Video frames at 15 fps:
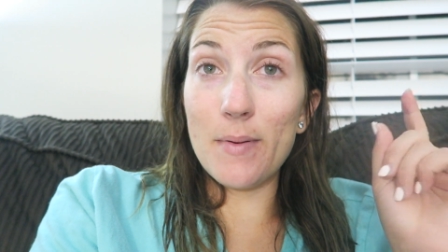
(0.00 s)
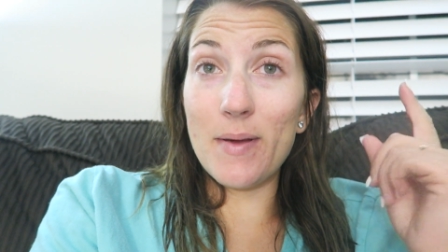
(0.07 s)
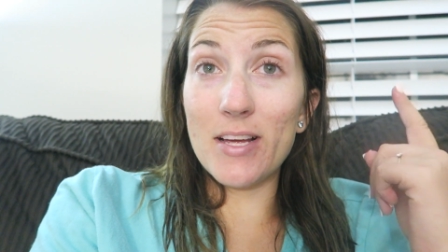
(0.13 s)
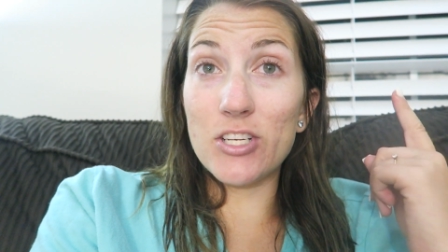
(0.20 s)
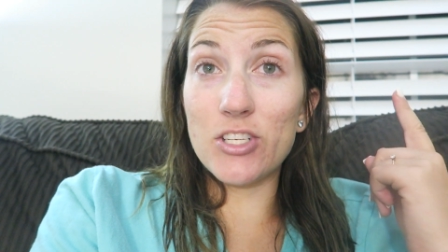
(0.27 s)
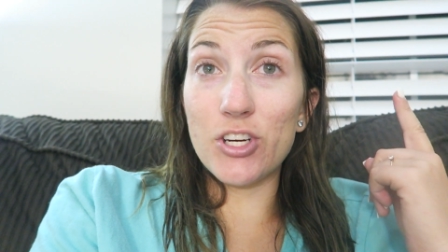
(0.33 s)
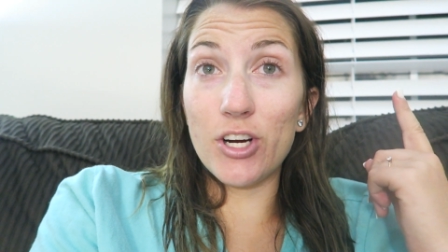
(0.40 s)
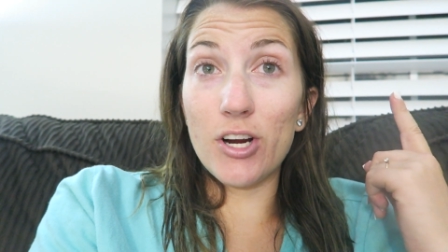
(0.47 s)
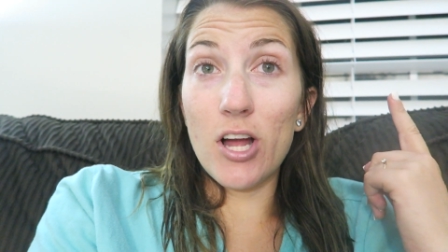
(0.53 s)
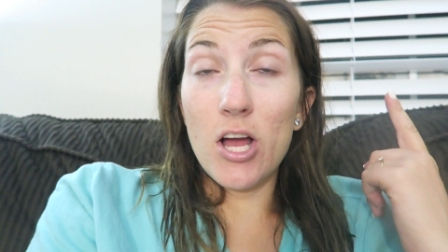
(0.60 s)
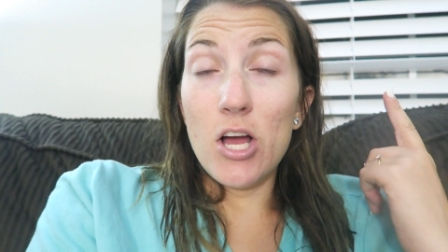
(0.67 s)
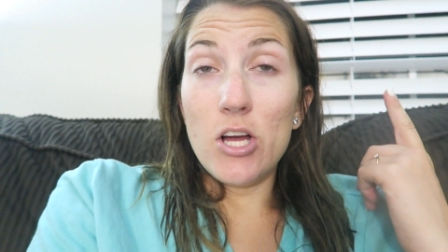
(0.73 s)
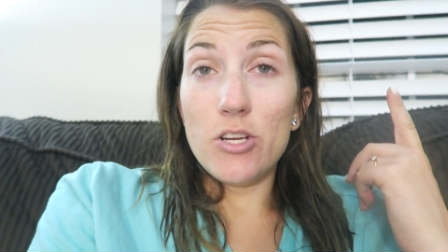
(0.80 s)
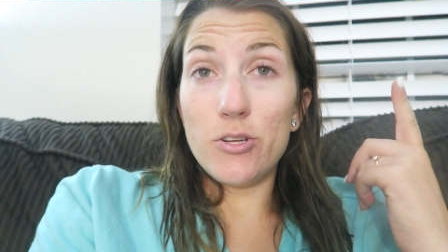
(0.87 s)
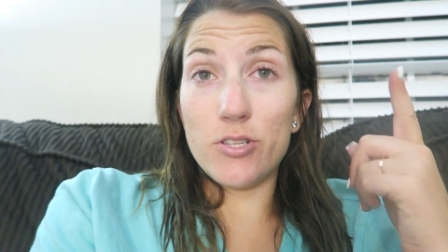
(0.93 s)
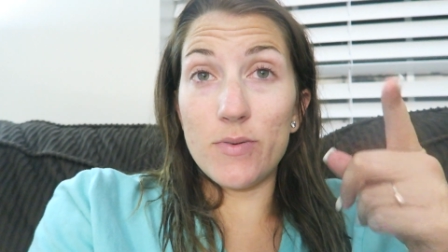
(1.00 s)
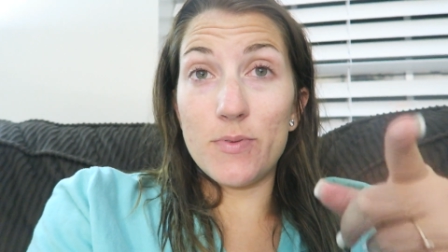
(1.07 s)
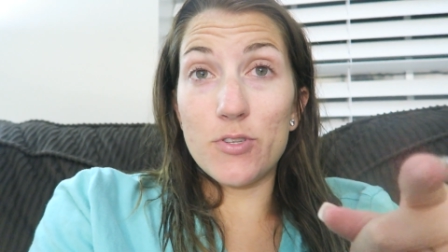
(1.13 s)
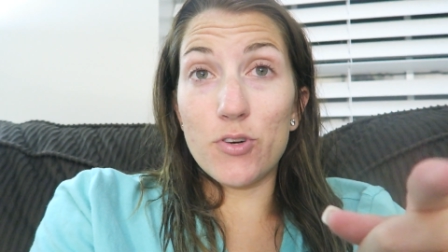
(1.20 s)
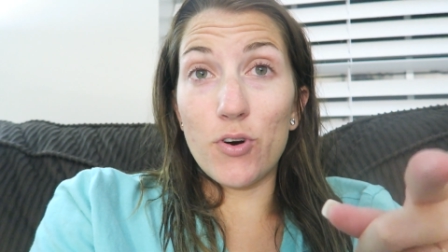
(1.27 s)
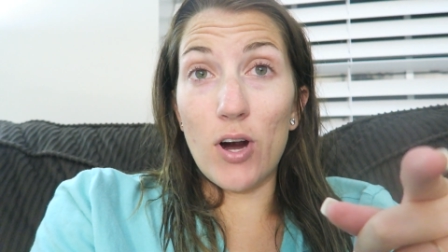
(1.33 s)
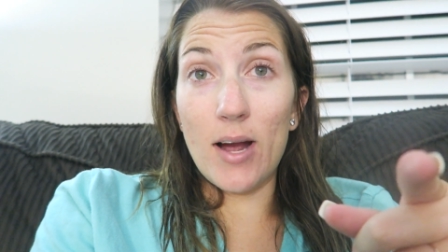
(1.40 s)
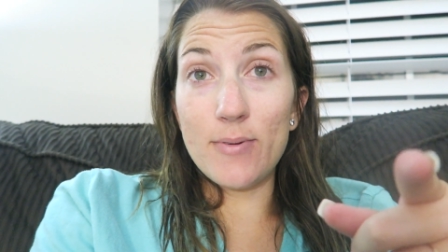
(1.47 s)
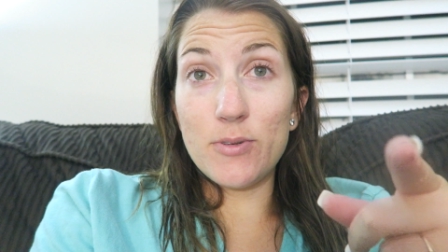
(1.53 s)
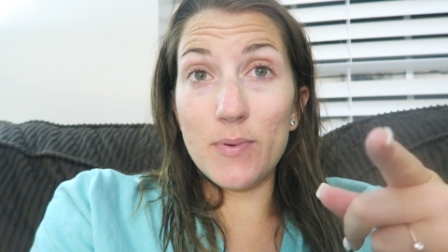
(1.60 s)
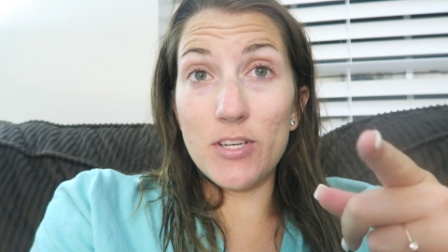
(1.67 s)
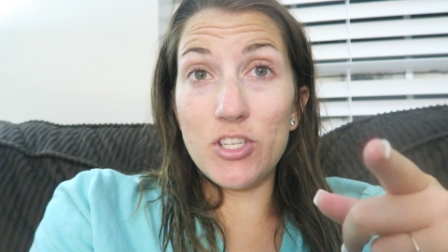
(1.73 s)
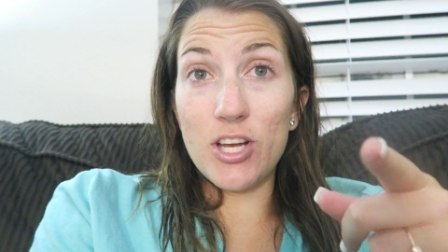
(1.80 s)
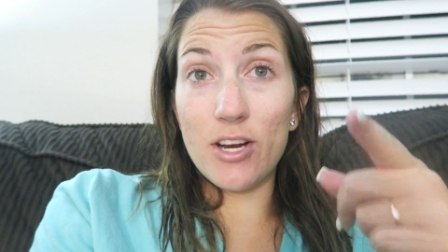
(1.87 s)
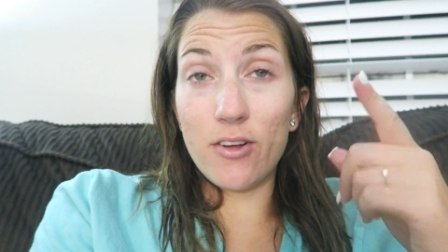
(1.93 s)
Make sure to subscribe to
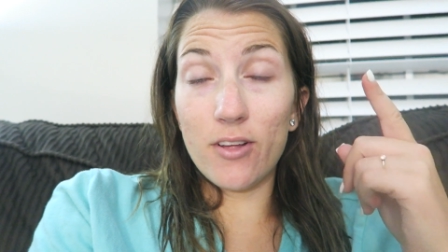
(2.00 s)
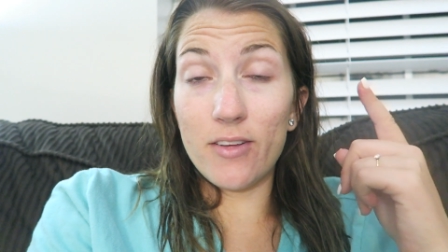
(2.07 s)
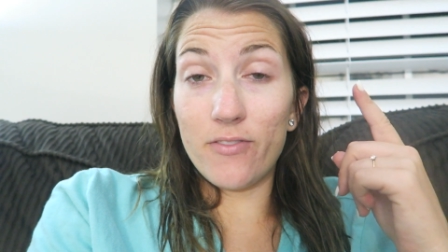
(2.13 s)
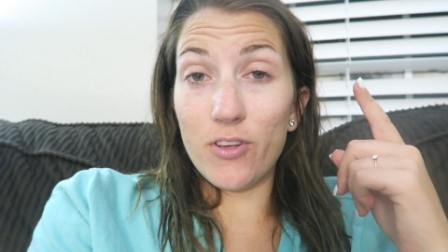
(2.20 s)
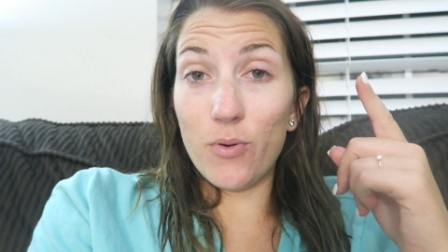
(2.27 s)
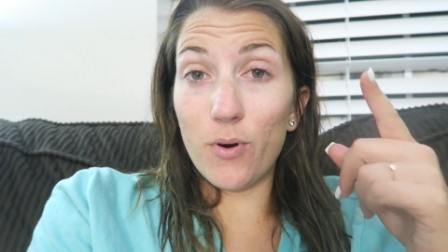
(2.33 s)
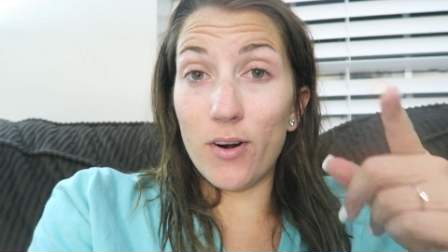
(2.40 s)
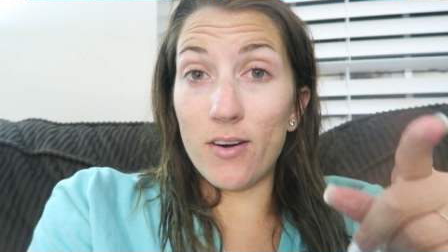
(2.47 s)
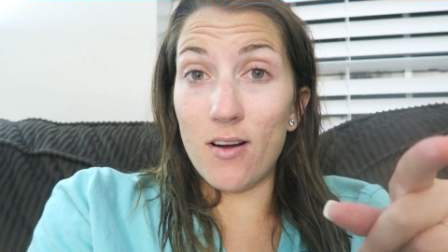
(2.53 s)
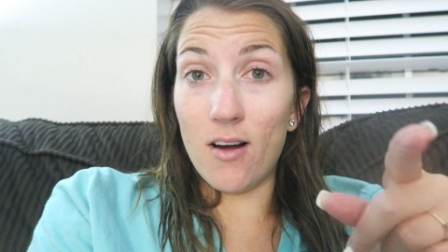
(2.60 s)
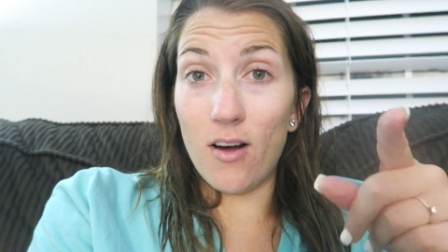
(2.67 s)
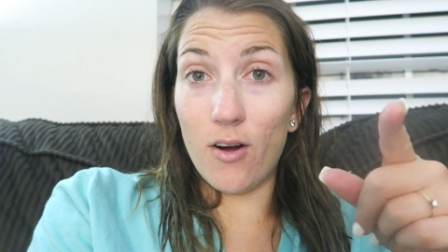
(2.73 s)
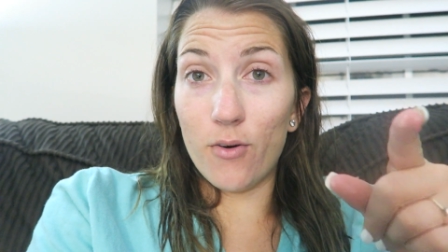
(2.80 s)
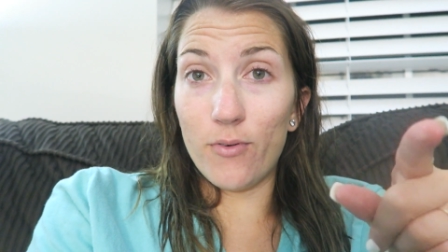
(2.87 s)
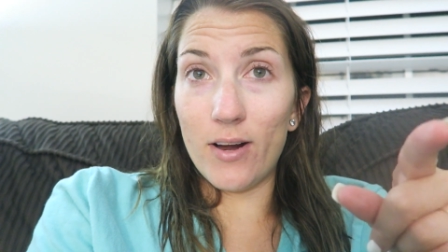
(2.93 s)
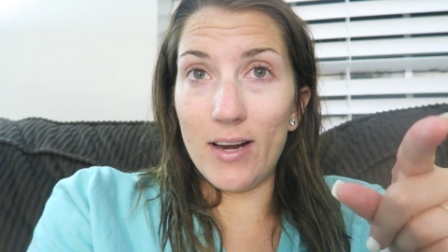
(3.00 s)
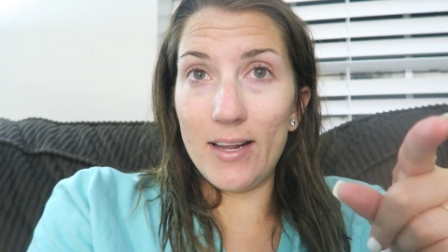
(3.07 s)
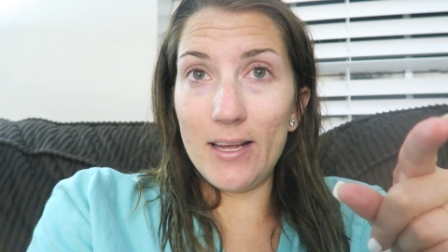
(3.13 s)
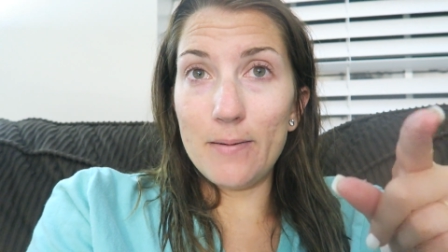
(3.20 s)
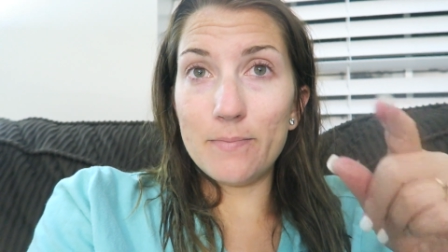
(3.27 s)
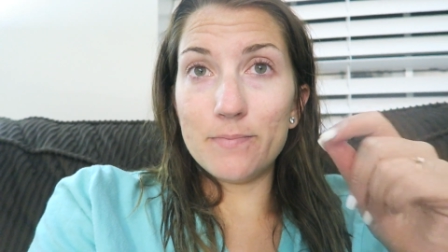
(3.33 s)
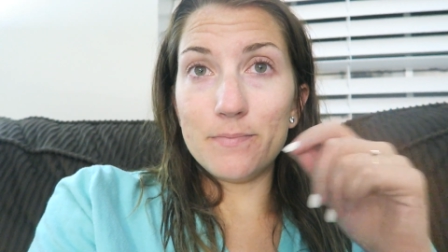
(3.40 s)
my channel if you are not already,